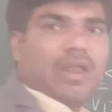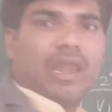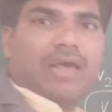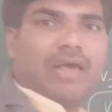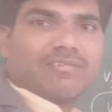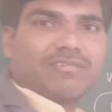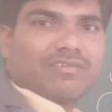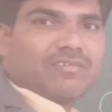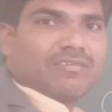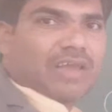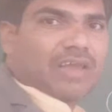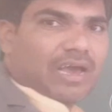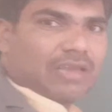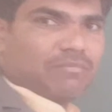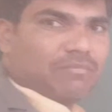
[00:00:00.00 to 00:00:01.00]
Less
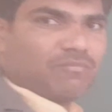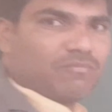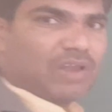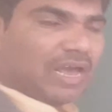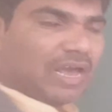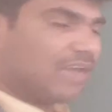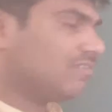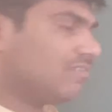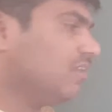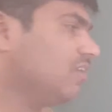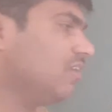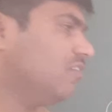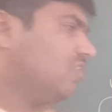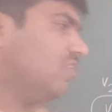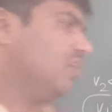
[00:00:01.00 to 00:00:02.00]
time.
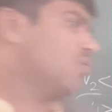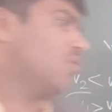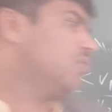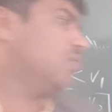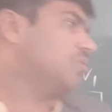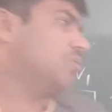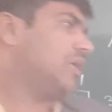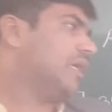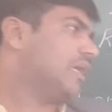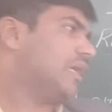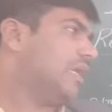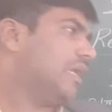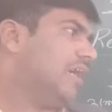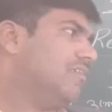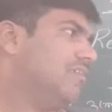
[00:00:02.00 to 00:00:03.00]
Velocity is equal to
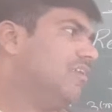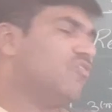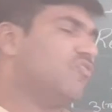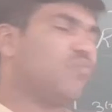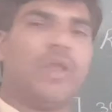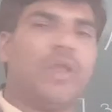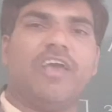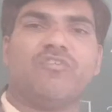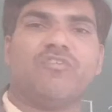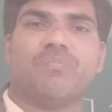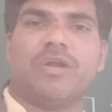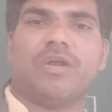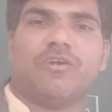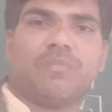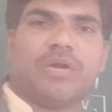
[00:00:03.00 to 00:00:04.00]
taken as the
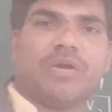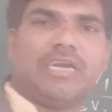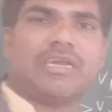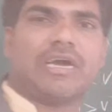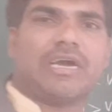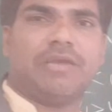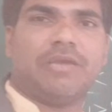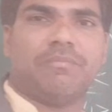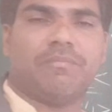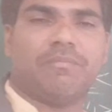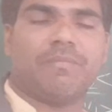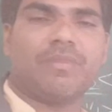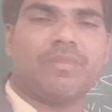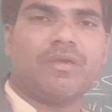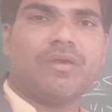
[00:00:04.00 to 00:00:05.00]
displacement by
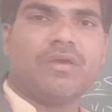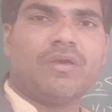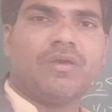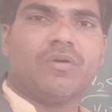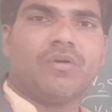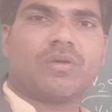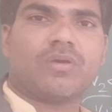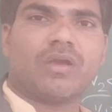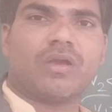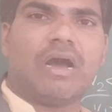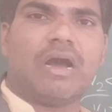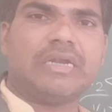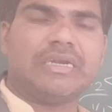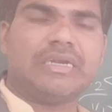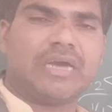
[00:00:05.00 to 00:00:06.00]
time. Okay,
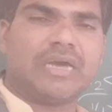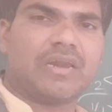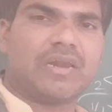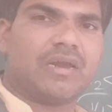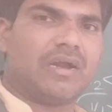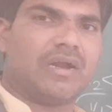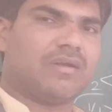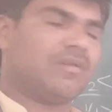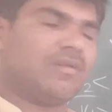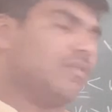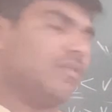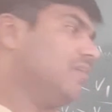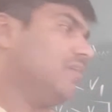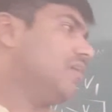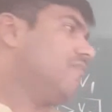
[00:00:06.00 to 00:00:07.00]
got it or not?
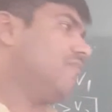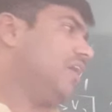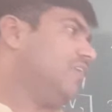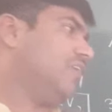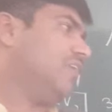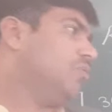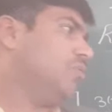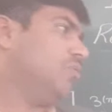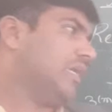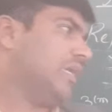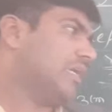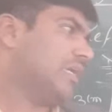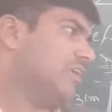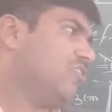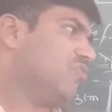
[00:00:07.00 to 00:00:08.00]
There is a when you
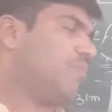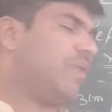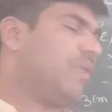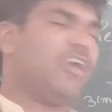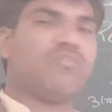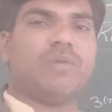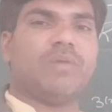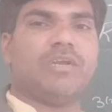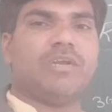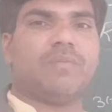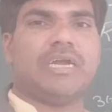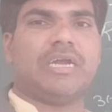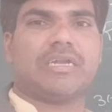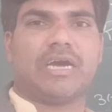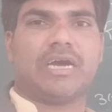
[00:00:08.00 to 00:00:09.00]
take a displacement
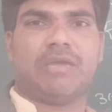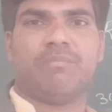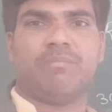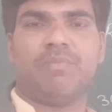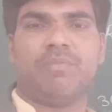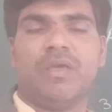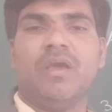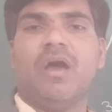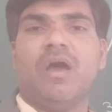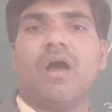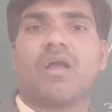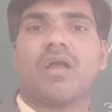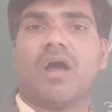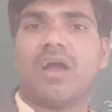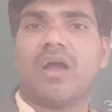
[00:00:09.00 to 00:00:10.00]
by time,
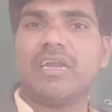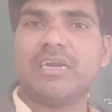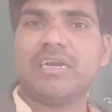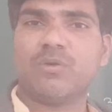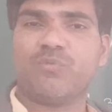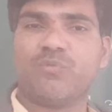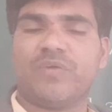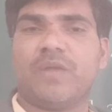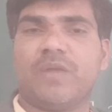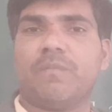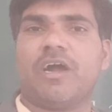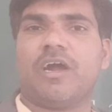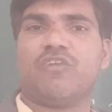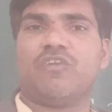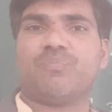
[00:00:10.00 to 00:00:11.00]
according to
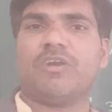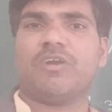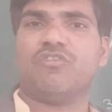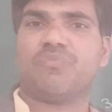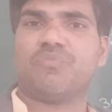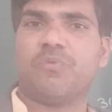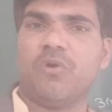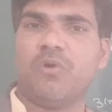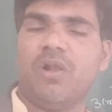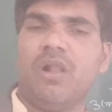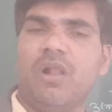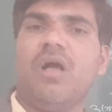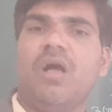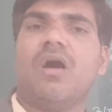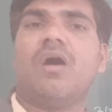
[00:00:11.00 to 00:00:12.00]
Fermat's
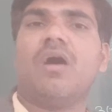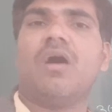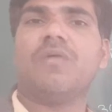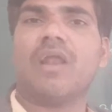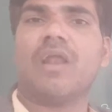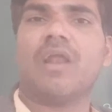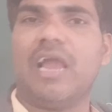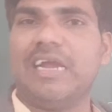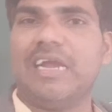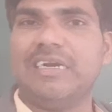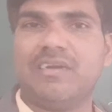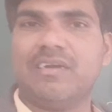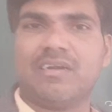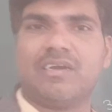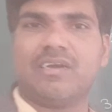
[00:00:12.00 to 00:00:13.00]
principle, our
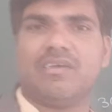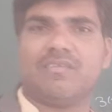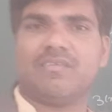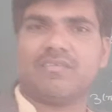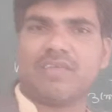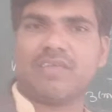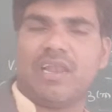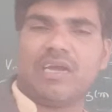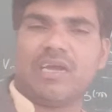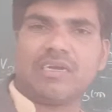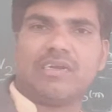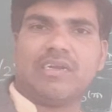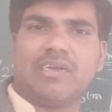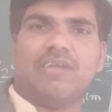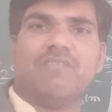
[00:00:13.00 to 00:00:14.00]
light rays are
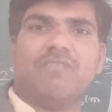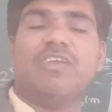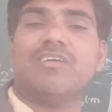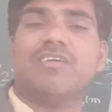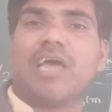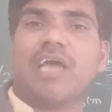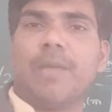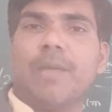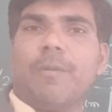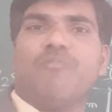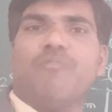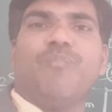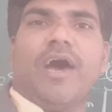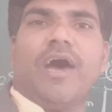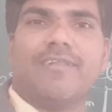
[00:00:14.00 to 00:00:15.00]
selected which type
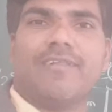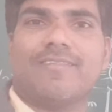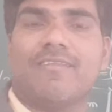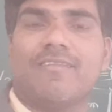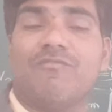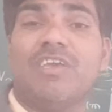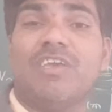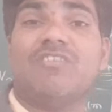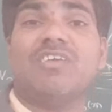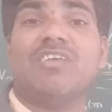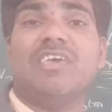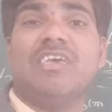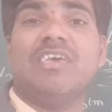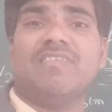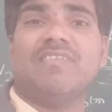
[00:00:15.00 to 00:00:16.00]
of path, which
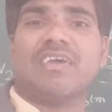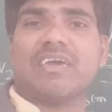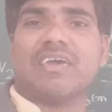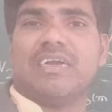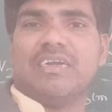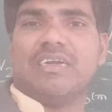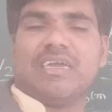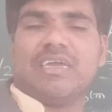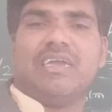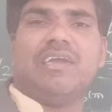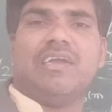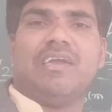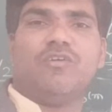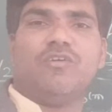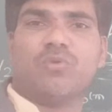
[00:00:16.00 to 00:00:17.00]
is
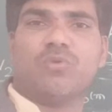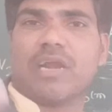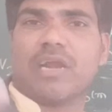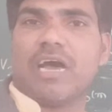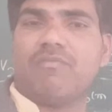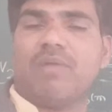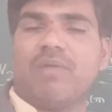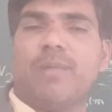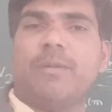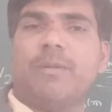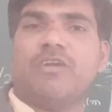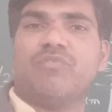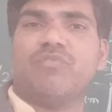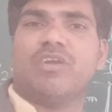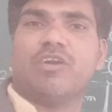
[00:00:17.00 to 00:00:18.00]
contained to travel
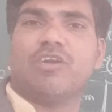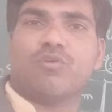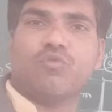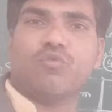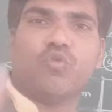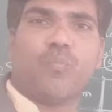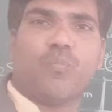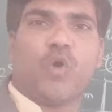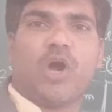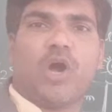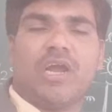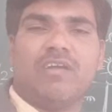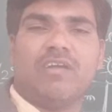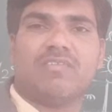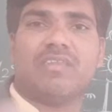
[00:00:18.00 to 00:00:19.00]
between a 2
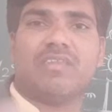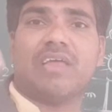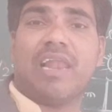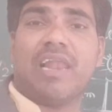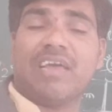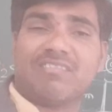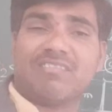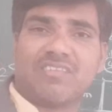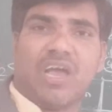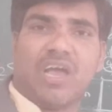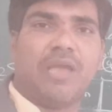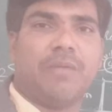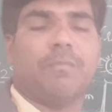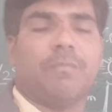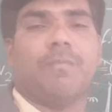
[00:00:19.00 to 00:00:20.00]
points with the less time.